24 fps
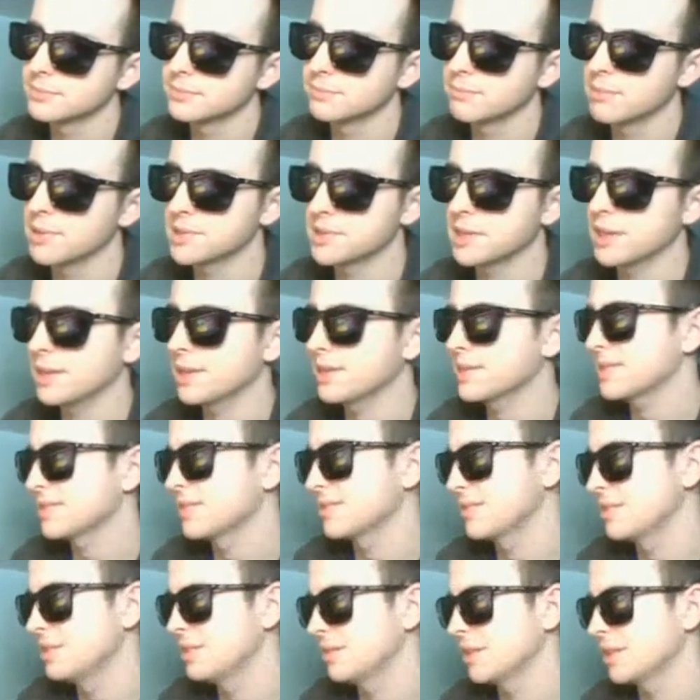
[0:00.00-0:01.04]
Muskie
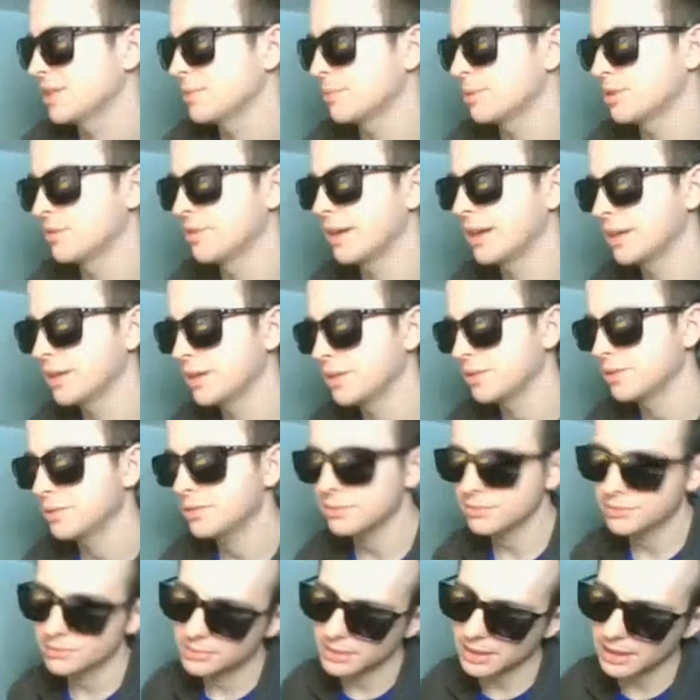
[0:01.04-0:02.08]
gets not too much value.
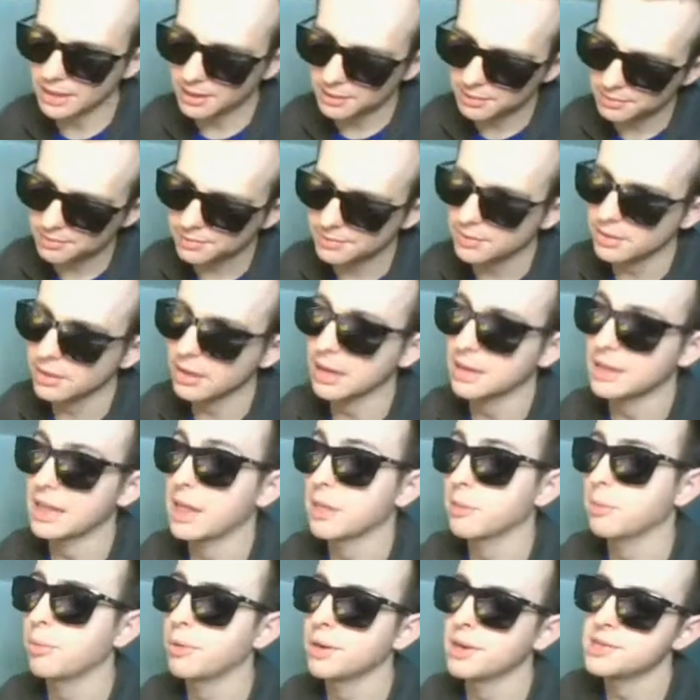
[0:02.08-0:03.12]
Okay. Okay,
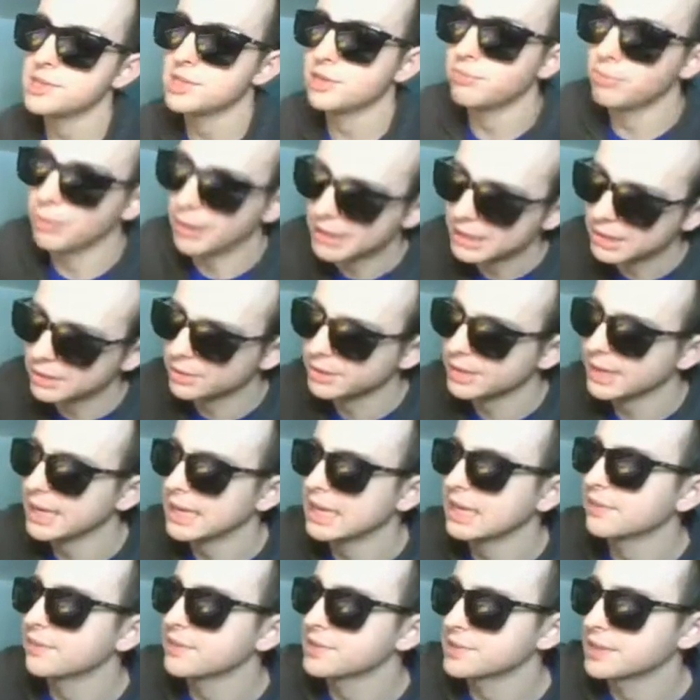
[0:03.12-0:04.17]
now the point is you've played your king,
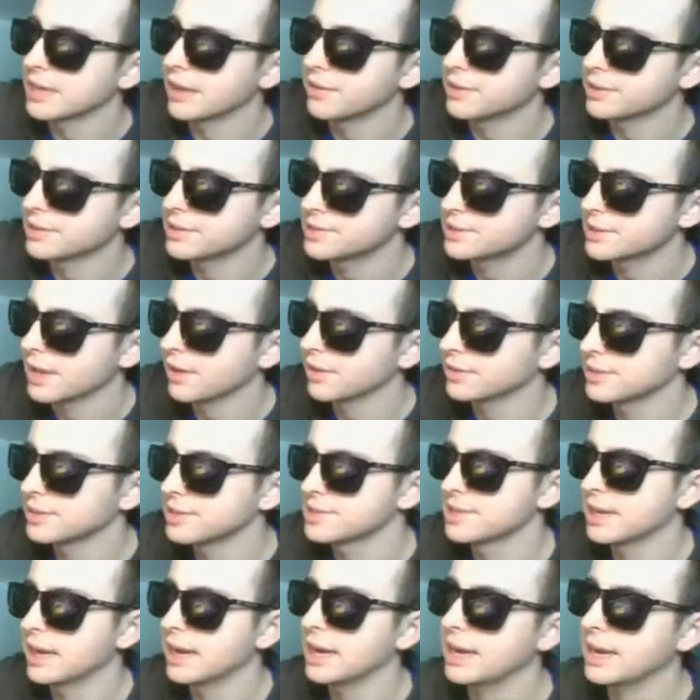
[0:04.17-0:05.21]
and if the
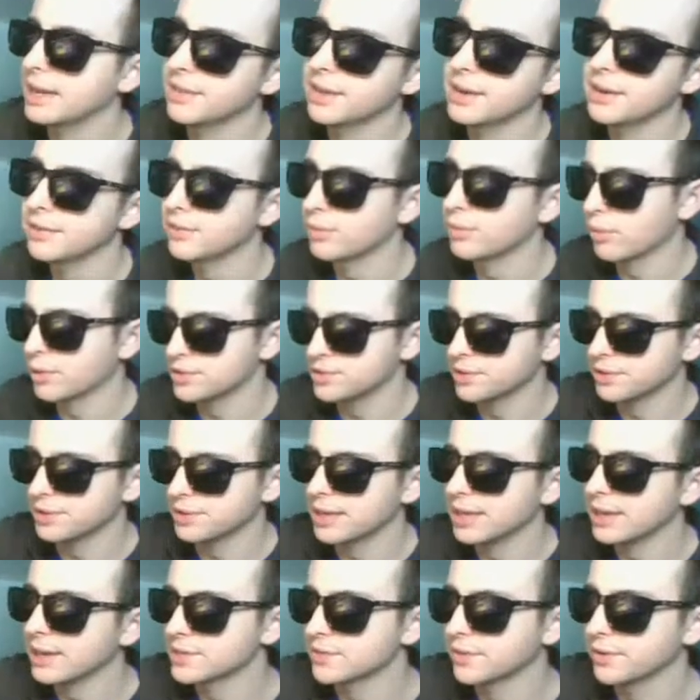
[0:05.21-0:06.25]
skeletons die, then of course your
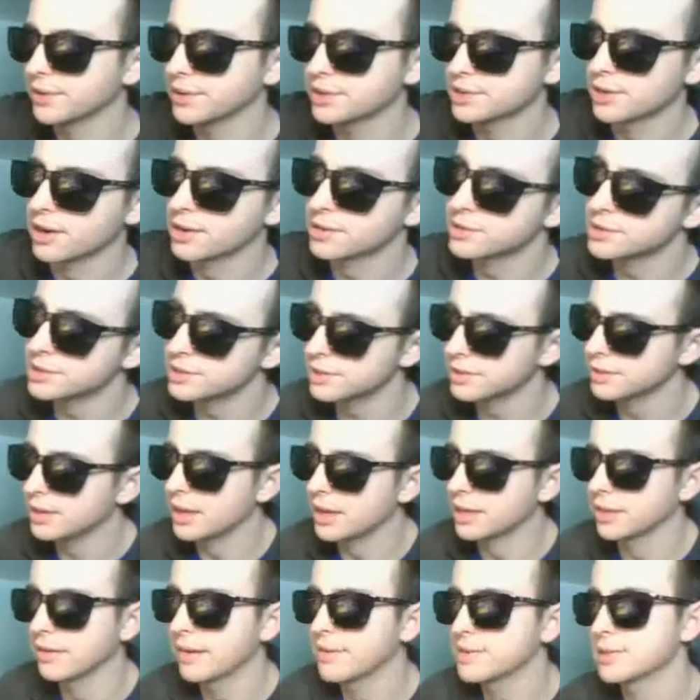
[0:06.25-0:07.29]
king gets fully charged
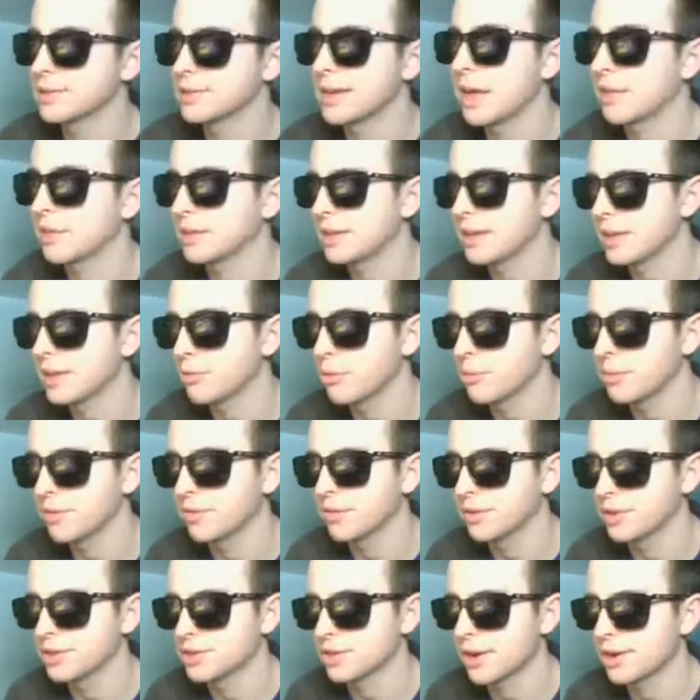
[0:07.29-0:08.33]
on the left, so now the king will be
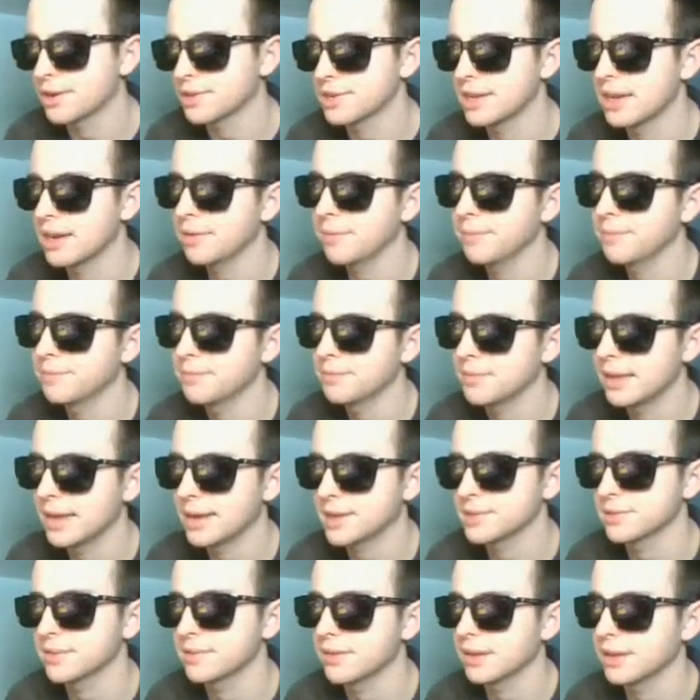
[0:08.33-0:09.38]
fully charged now.
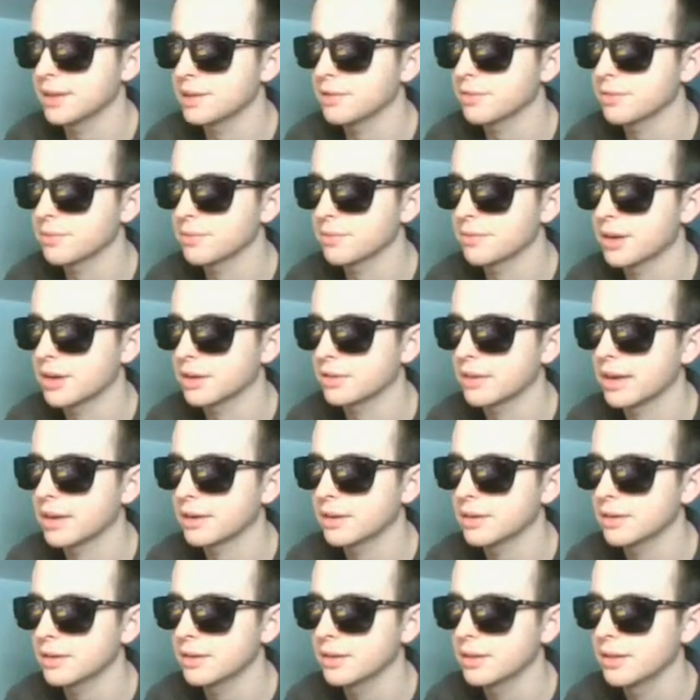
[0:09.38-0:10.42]
Excellent value from the
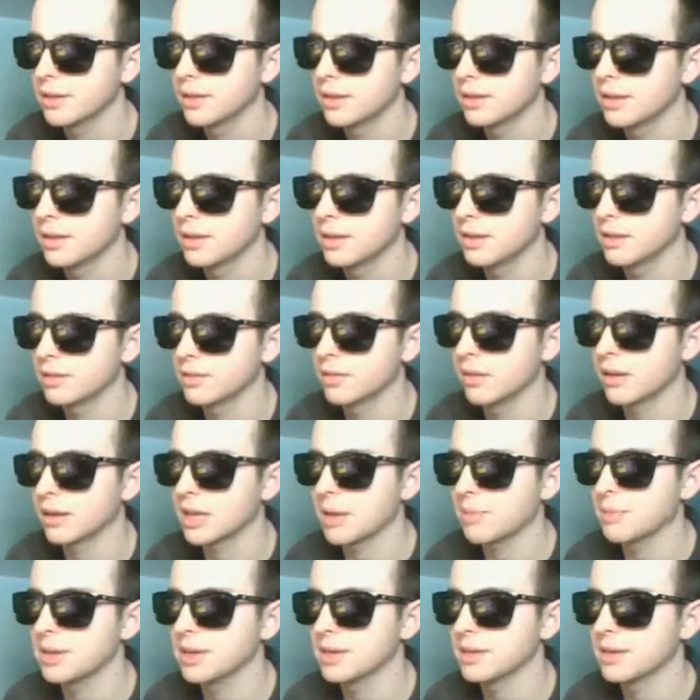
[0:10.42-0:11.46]
Firecracker. Log
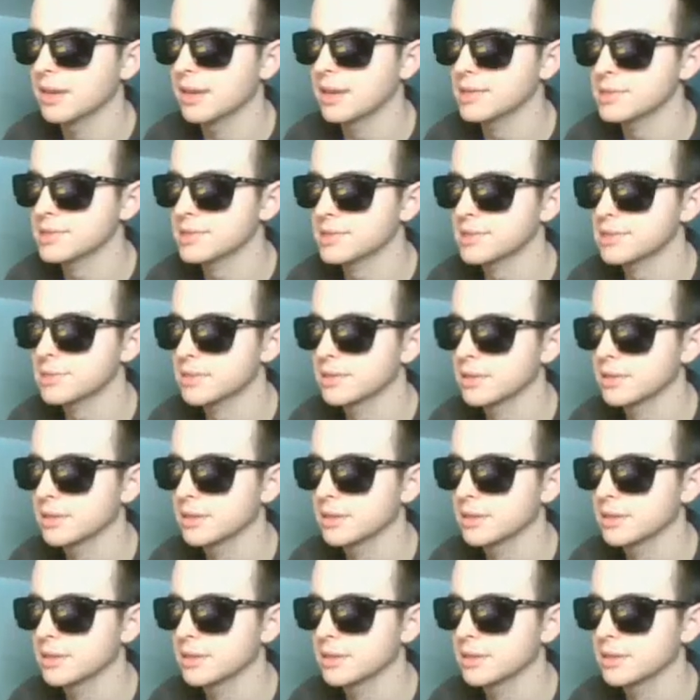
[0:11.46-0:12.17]
coming in, nice.